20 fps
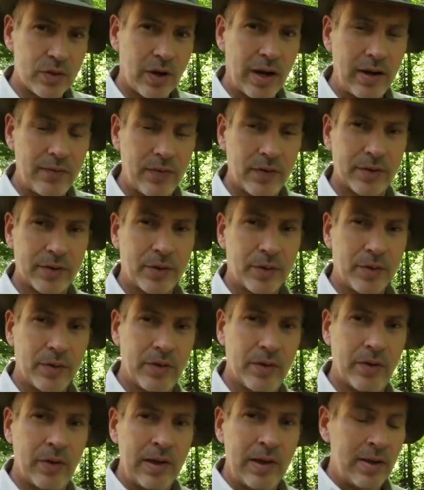travel
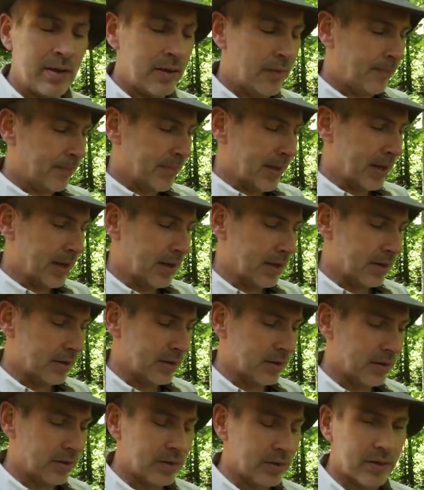through,
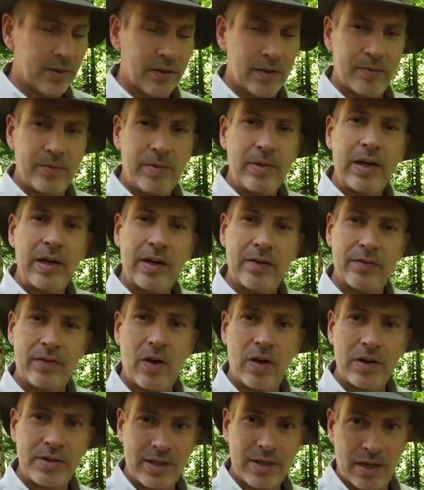and I'll have
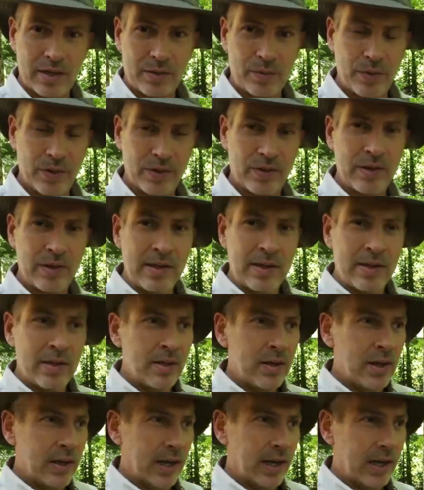contact with
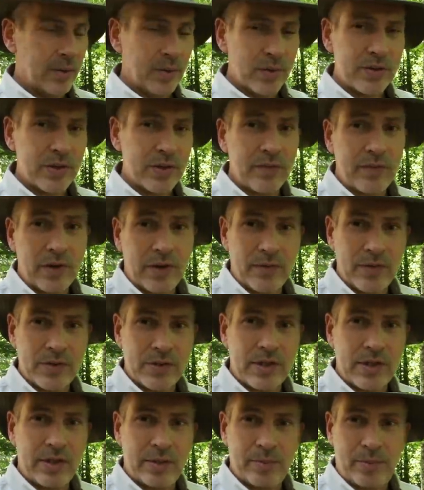animals that I've never
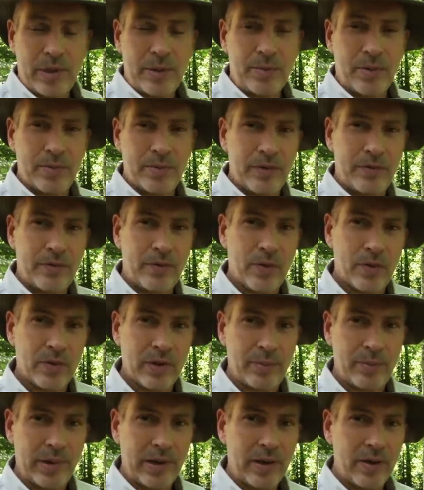seen people before,
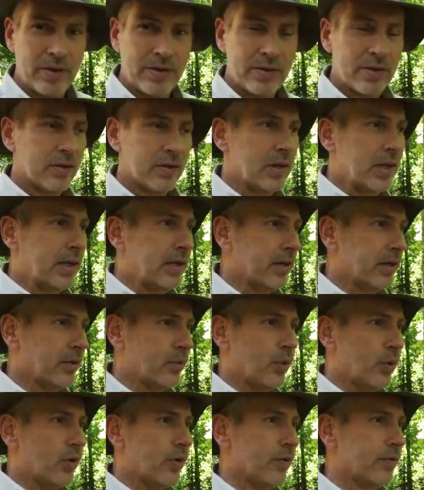like bears and
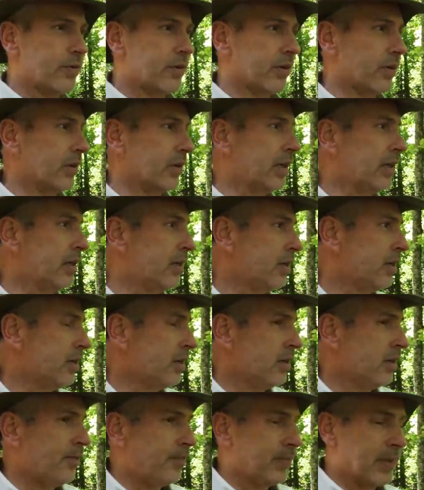wolves and,
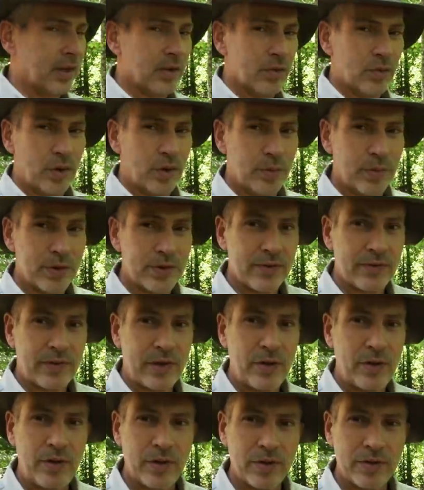you know, rumors of
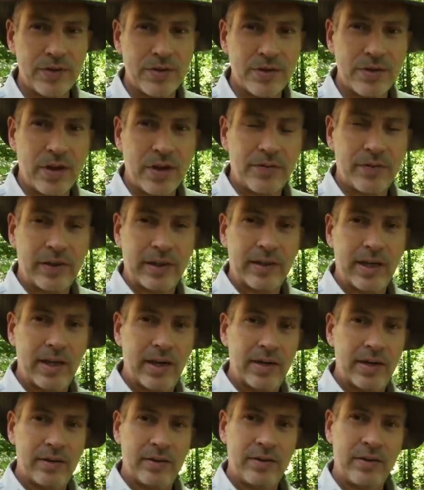cougars and stuff like
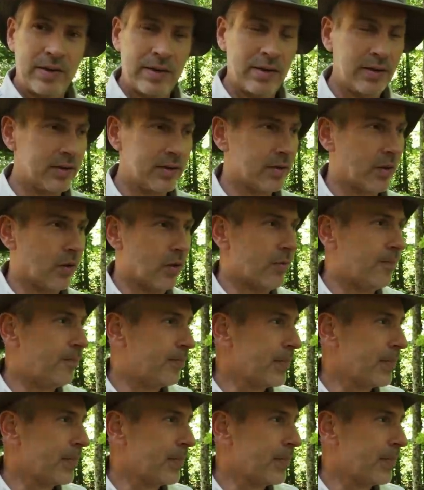that. So